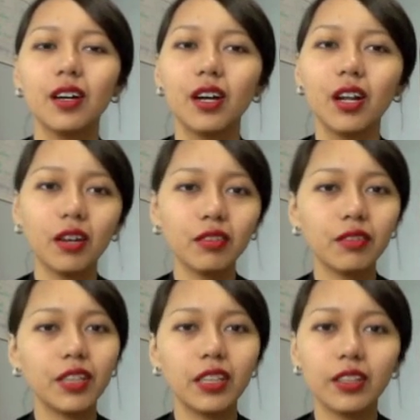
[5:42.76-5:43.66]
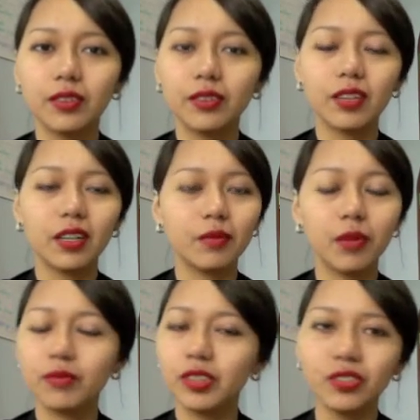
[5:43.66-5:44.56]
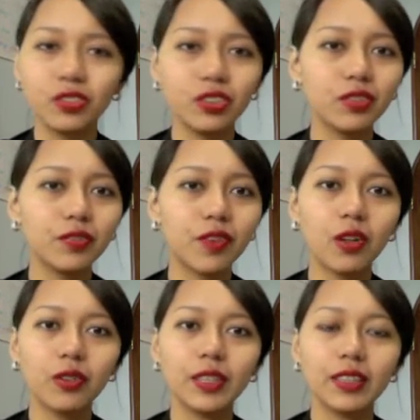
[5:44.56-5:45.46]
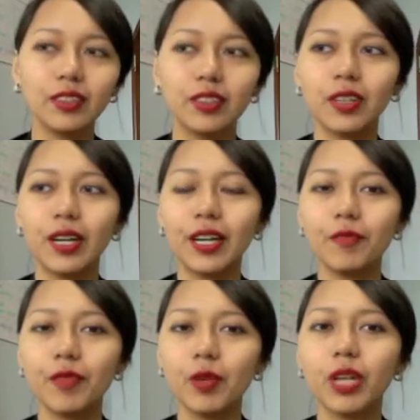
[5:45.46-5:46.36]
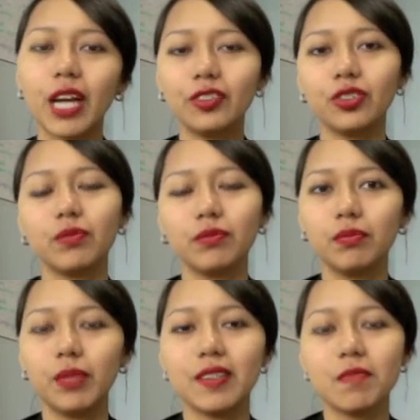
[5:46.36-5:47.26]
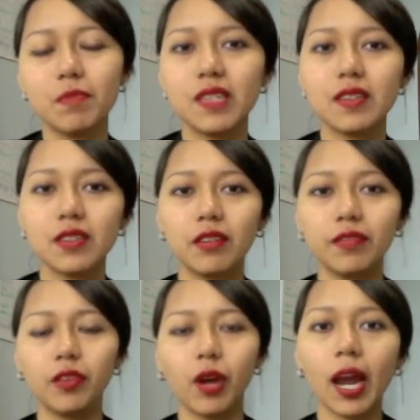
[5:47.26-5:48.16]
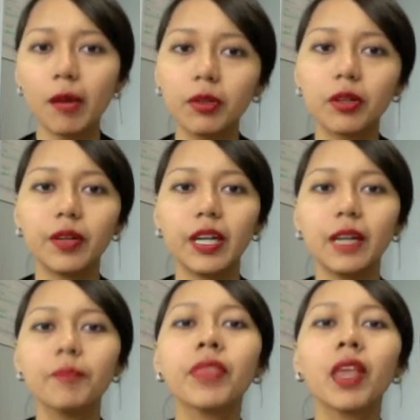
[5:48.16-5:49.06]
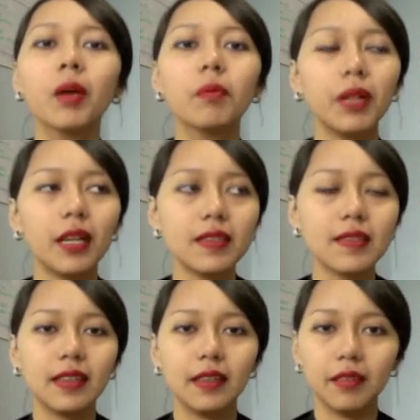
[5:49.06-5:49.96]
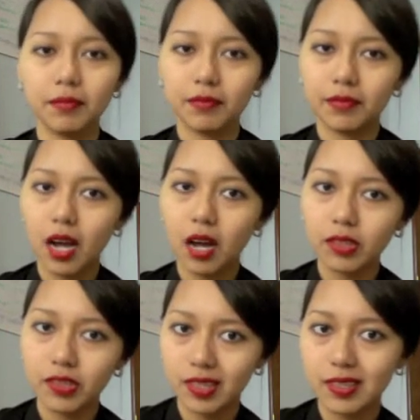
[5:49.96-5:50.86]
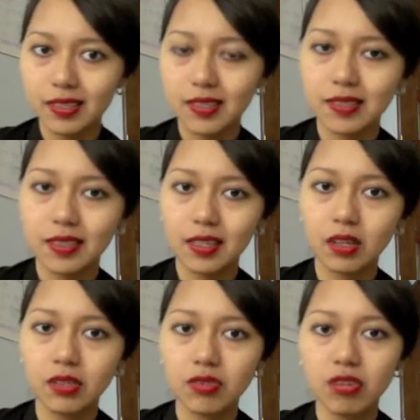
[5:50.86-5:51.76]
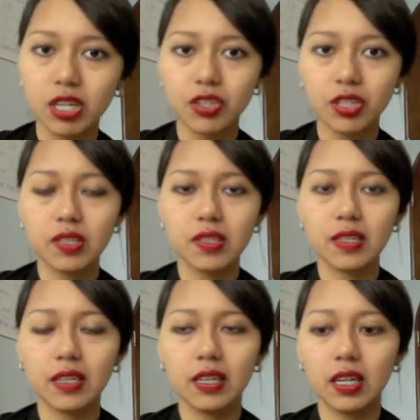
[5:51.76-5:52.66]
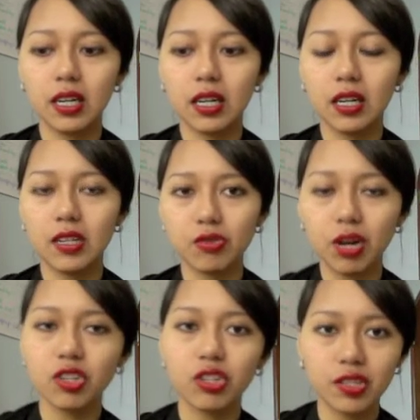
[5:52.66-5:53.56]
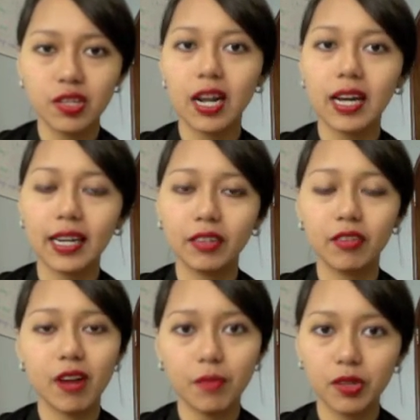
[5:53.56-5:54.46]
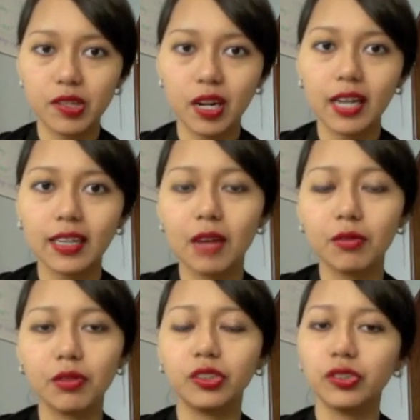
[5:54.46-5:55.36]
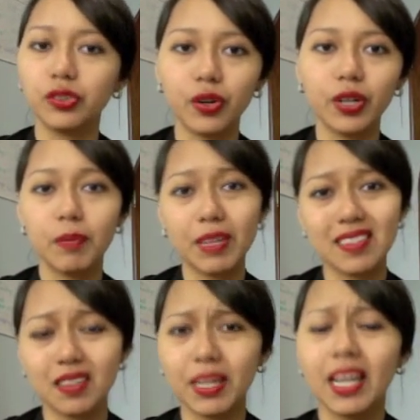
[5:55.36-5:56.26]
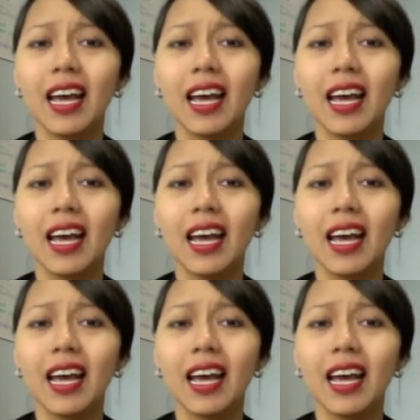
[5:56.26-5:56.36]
along the videos, well, just follow it. You know, like you will catch bits and pieces of vocabulary, plus how the sentence constructions, structures are like, and grammars are like. I will just throw in a bit and a bit.